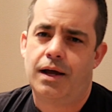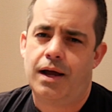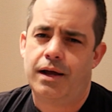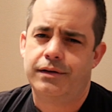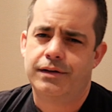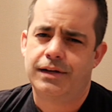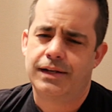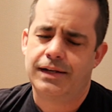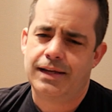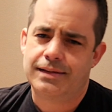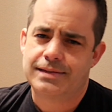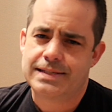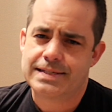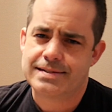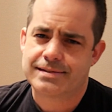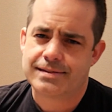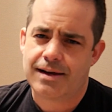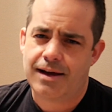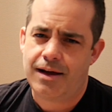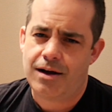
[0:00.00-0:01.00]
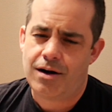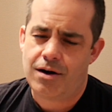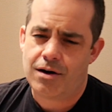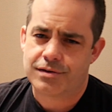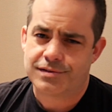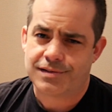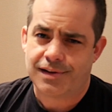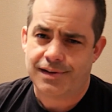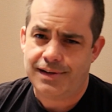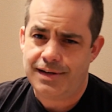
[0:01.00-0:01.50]
are you going to get these
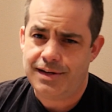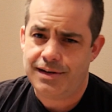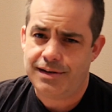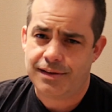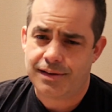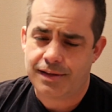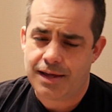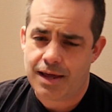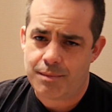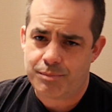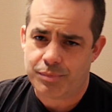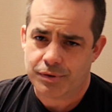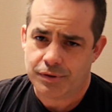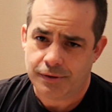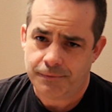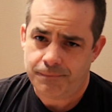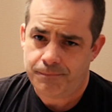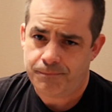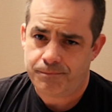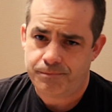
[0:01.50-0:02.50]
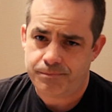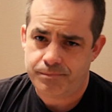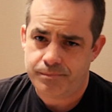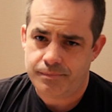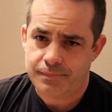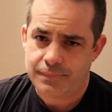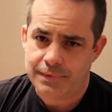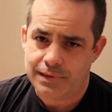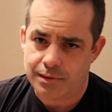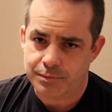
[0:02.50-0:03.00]
IRs into the Kemper?
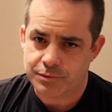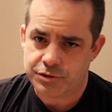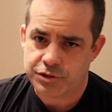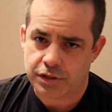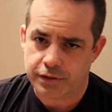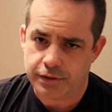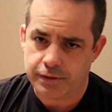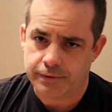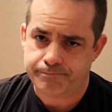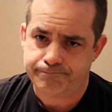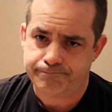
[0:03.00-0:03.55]
Let me show you.